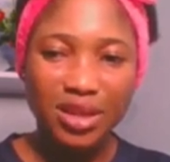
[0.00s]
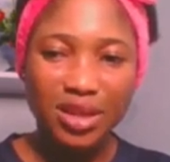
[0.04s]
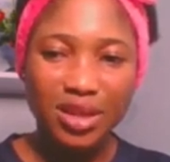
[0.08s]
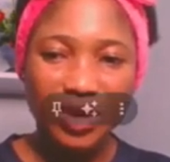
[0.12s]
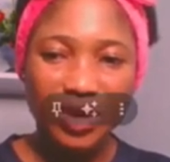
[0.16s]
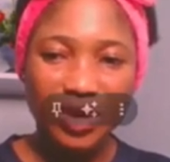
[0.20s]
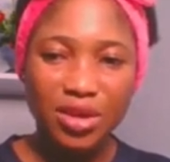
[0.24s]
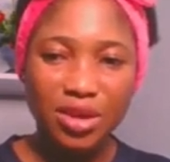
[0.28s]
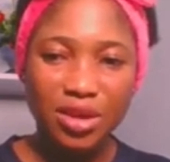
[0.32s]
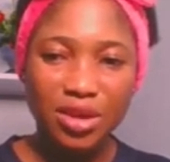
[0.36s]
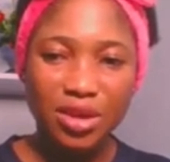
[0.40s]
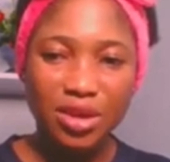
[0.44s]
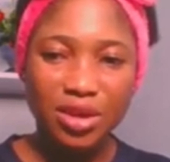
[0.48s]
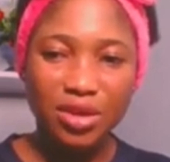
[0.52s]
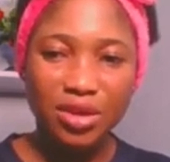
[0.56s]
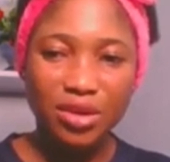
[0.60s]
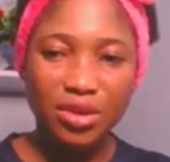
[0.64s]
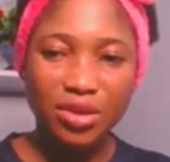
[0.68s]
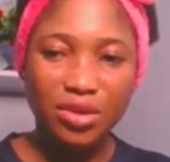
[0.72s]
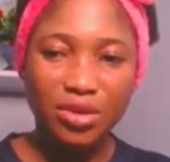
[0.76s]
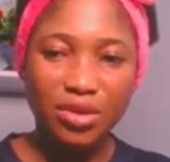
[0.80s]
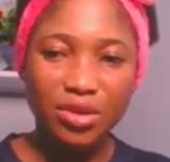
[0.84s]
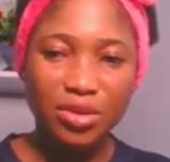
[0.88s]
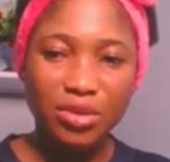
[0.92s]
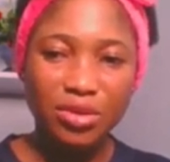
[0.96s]
Okay,
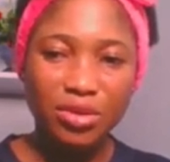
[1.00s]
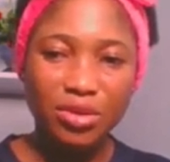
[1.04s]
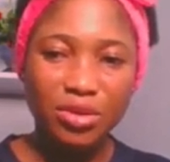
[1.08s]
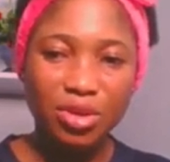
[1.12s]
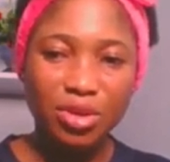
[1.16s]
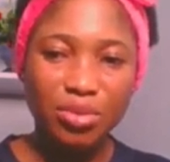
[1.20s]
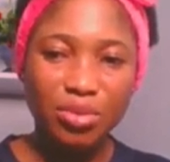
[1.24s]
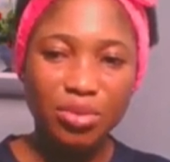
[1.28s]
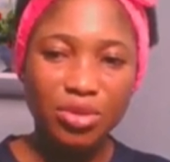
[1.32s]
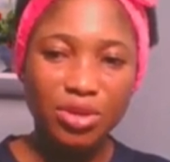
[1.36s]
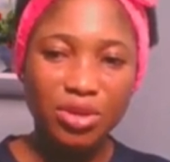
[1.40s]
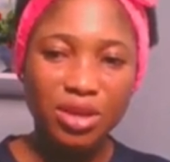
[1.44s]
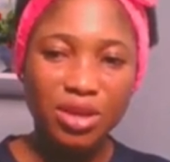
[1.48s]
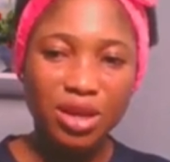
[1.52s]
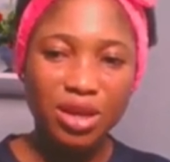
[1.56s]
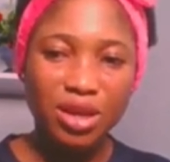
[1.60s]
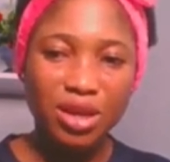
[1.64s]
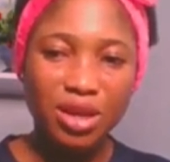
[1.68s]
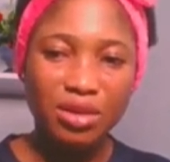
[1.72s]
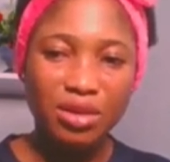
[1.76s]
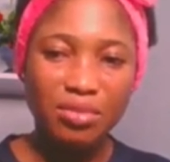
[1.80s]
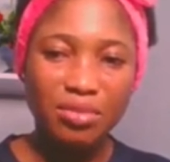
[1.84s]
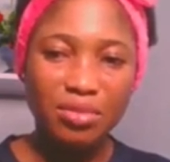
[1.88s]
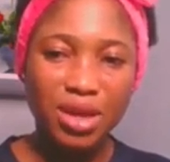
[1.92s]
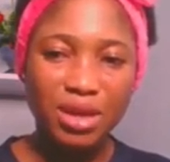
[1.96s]
your
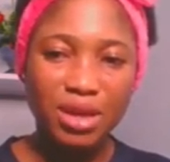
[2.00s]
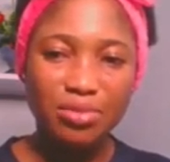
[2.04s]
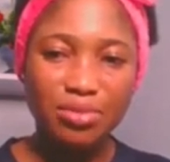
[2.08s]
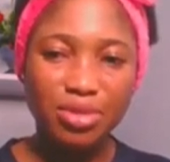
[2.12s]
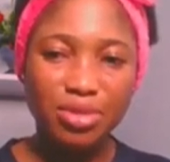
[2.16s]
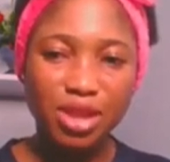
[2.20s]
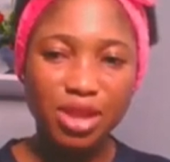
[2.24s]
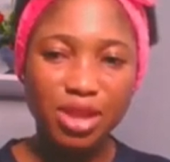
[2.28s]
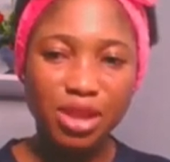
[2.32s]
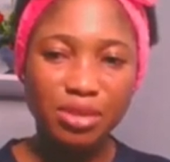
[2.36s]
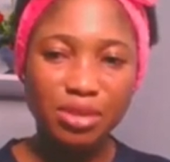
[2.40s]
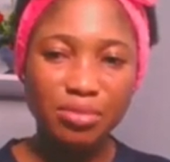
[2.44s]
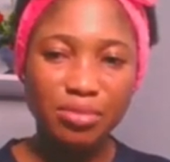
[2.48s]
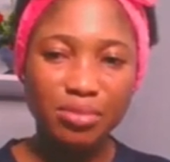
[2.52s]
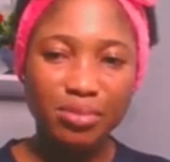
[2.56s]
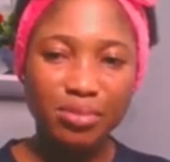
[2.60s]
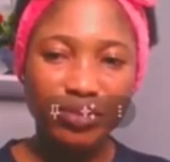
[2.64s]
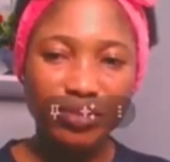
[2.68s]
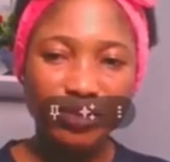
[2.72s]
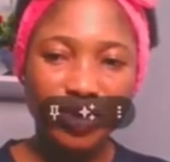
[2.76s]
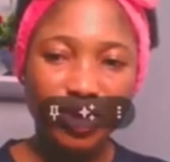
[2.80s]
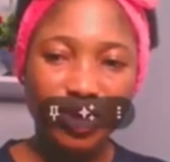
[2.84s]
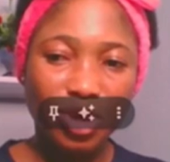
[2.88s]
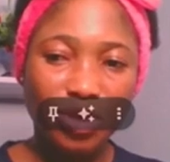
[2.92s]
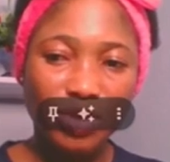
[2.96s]
computer might
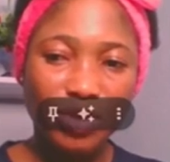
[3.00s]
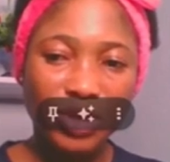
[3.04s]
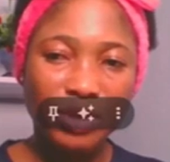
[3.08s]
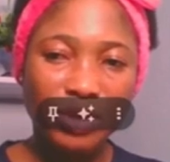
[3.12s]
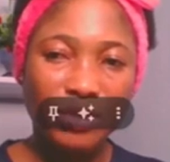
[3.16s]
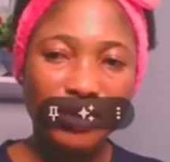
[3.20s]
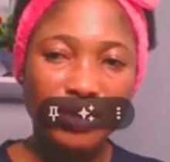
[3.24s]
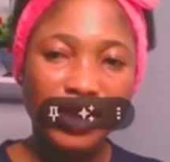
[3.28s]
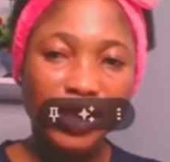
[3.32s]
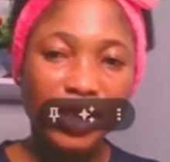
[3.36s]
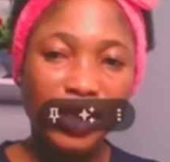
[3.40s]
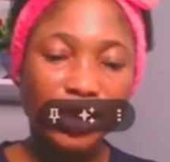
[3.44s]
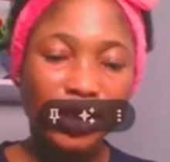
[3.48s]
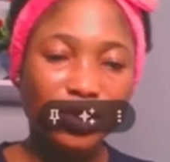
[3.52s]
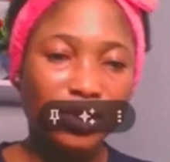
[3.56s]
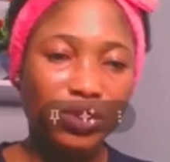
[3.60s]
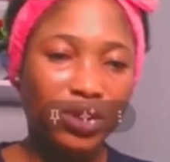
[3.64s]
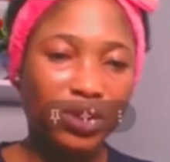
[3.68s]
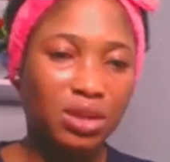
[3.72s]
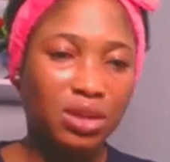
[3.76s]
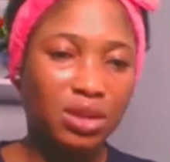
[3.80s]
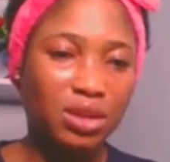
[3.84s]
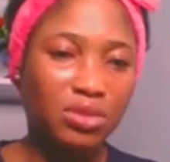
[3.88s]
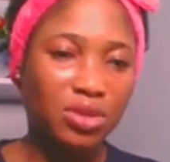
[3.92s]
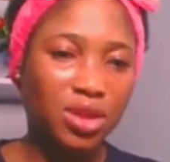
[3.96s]
slow
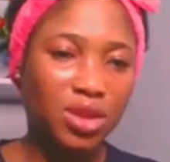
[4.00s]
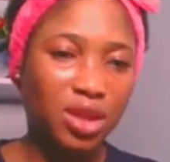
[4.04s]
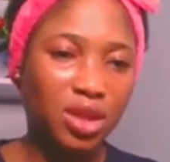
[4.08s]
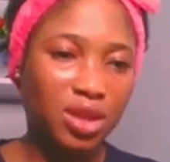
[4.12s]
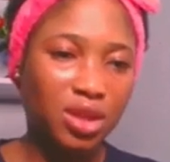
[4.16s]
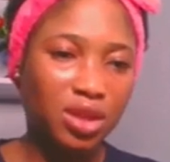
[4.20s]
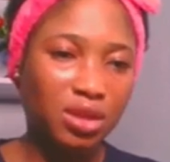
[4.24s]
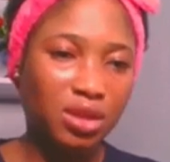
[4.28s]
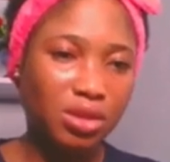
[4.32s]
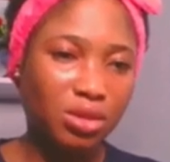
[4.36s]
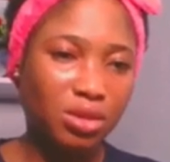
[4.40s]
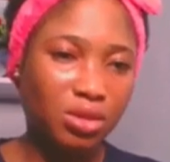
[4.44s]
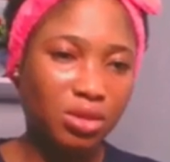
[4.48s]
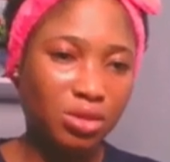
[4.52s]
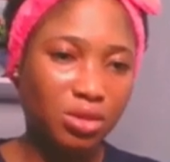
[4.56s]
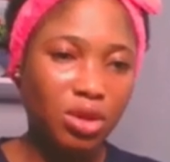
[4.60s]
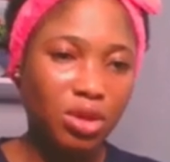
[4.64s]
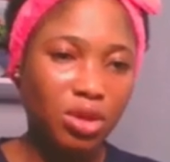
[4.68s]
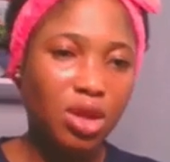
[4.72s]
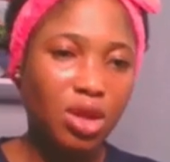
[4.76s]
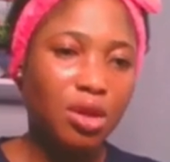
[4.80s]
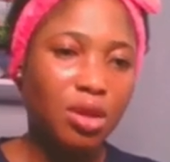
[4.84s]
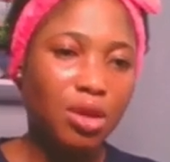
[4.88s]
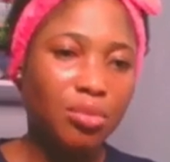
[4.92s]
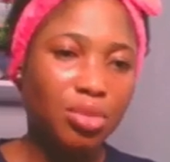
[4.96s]
down. Okay, so
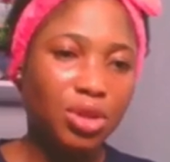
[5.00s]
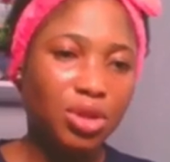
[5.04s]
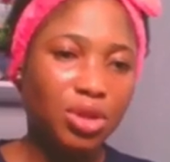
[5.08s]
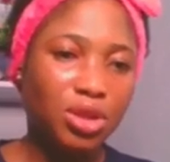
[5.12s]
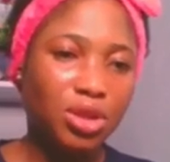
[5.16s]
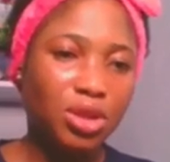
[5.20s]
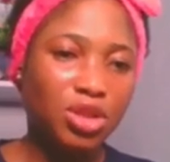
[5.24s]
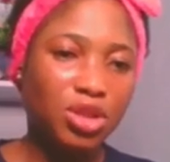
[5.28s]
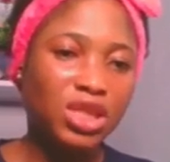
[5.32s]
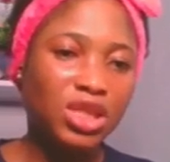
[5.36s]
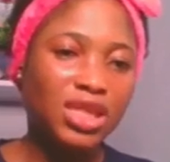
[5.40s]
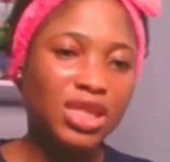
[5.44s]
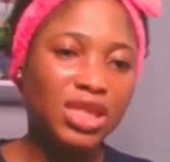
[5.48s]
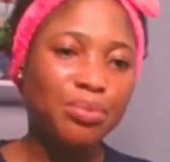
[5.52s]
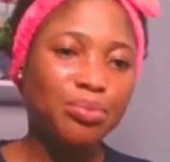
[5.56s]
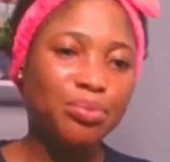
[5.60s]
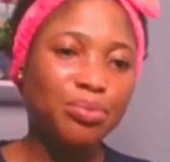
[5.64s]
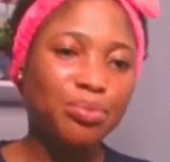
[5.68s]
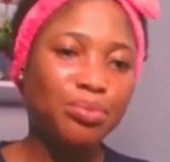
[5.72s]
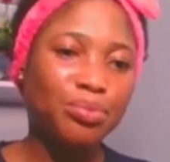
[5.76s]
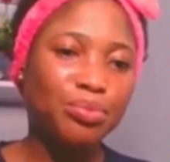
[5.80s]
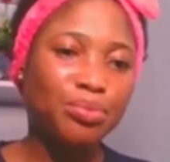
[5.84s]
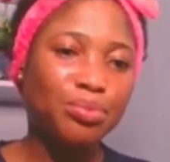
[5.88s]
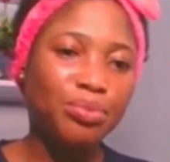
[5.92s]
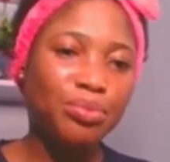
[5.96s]
but just
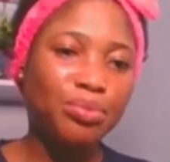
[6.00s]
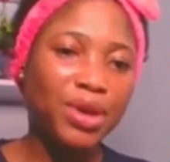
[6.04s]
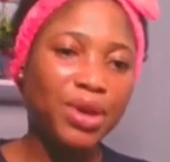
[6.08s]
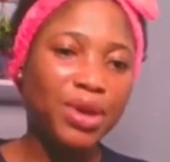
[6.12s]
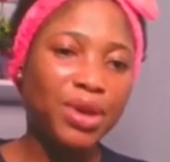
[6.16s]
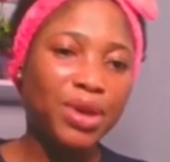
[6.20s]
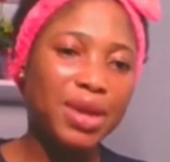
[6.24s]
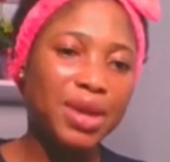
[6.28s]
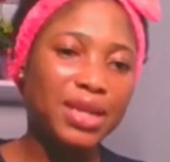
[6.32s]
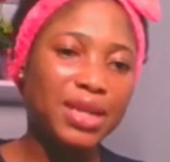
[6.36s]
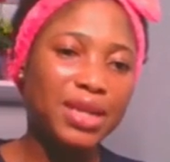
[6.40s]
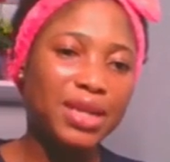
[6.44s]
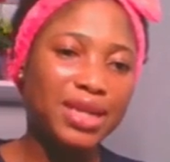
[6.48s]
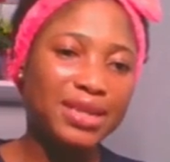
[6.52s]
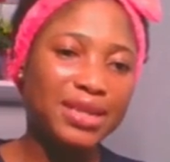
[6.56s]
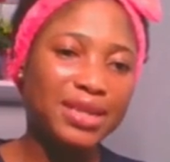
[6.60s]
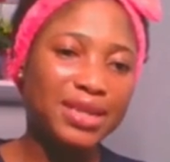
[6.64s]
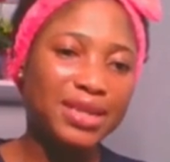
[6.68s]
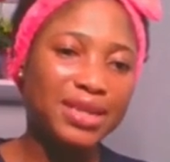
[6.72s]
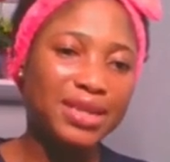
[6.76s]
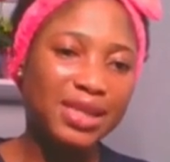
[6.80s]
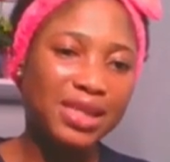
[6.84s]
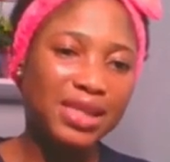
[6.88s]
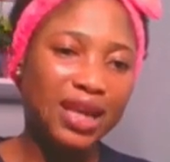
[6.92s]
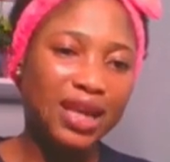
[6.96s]
bear in mind that
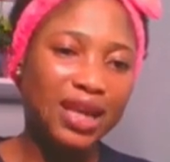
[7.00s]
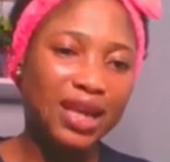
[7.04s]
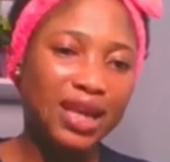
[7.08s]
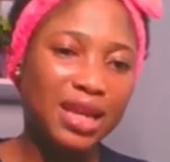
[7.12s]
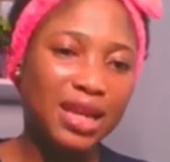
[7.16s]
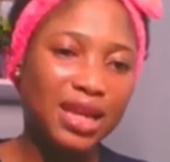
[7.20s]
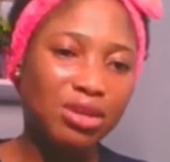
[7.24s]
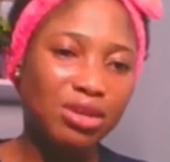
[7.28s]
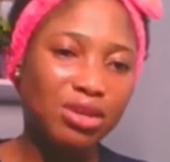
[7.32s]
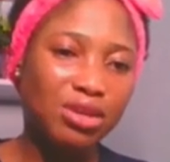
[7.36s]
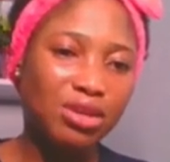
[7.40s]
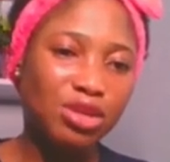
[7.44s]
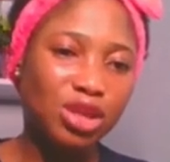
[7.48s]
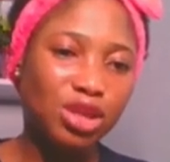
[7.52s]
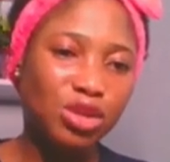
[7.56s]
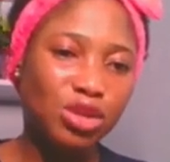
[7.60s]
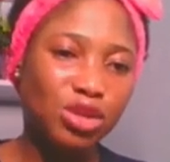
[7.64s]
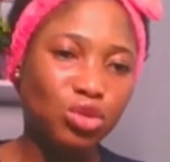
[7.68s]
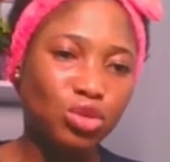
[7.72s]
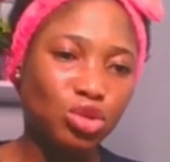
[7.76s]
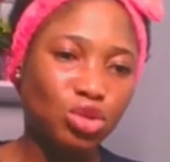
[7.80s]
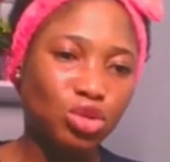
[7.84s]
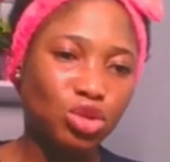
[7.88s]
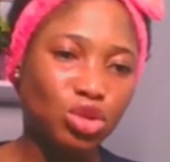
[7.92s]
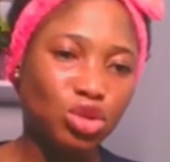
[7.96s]
this allows you
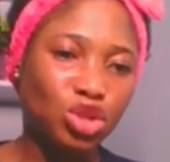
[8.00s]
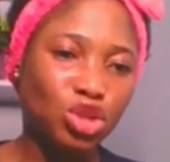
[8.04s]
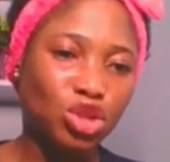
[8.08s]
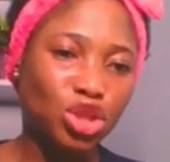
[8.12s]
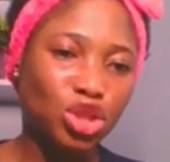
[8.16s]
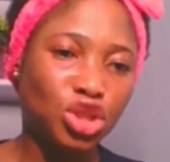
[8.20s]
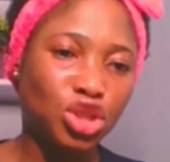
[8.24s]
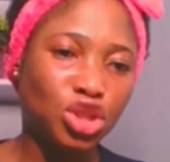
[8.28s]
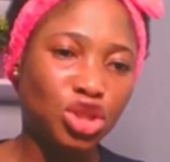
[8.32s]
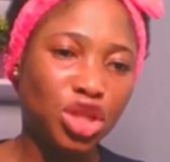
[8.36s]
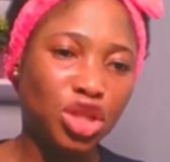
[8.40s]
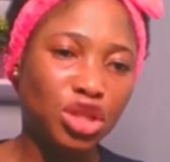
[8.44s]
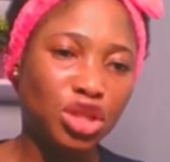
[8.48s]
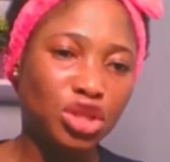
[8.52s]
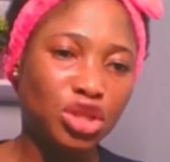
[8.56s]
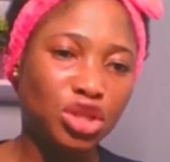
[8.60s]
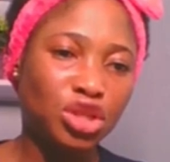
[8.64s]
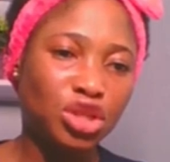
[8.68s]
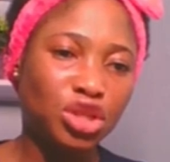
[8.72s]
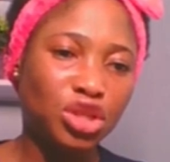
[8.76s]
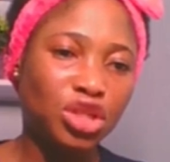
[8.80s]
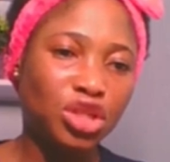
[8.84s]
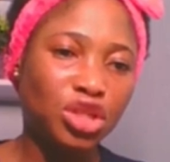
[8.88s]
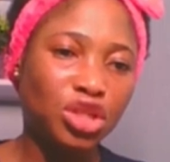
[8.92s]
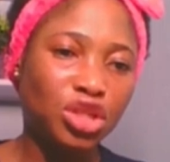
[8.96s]
to change